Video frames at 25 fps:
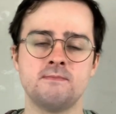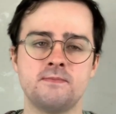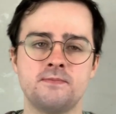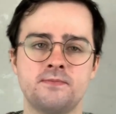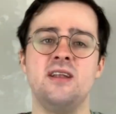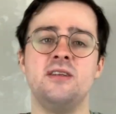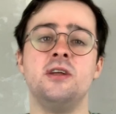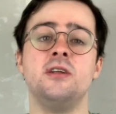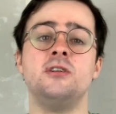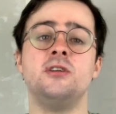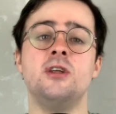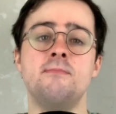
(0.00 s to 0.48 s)

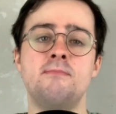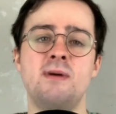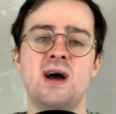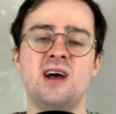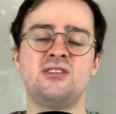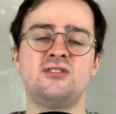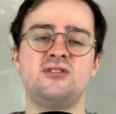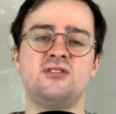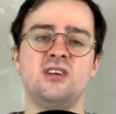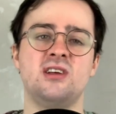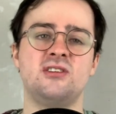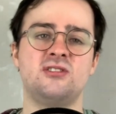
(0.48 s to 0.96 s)
And the
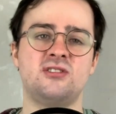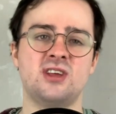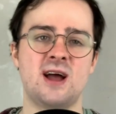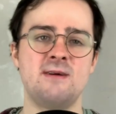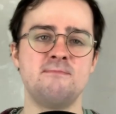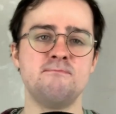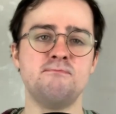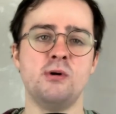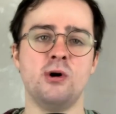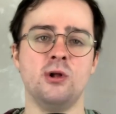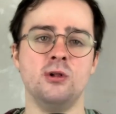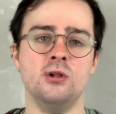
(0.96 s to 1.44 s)
best
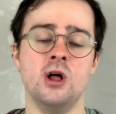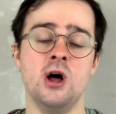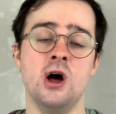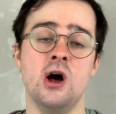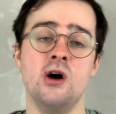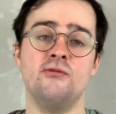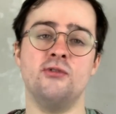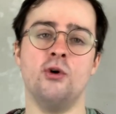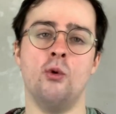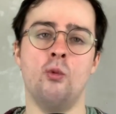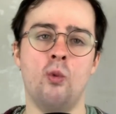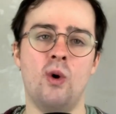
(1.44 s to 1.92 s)
example
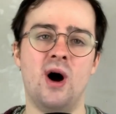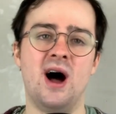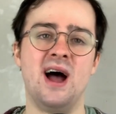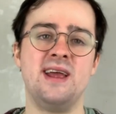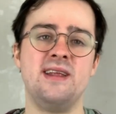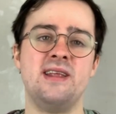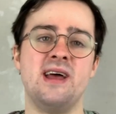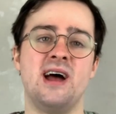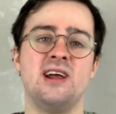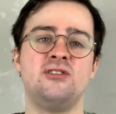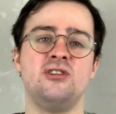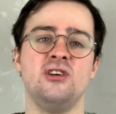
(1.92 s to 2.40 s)
of
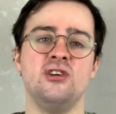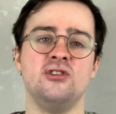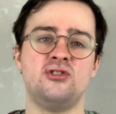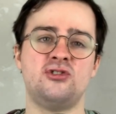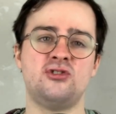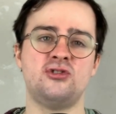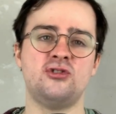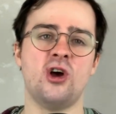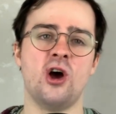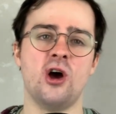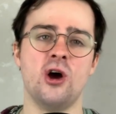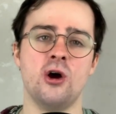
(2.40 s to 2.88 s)
why that is
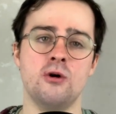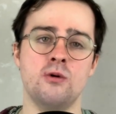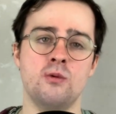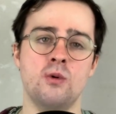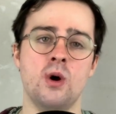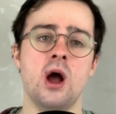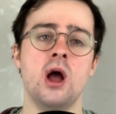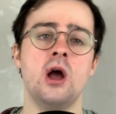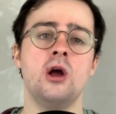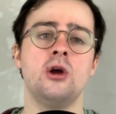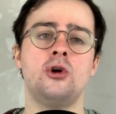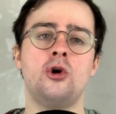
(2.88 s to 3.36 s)

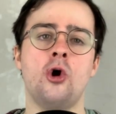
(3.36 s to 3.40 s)
so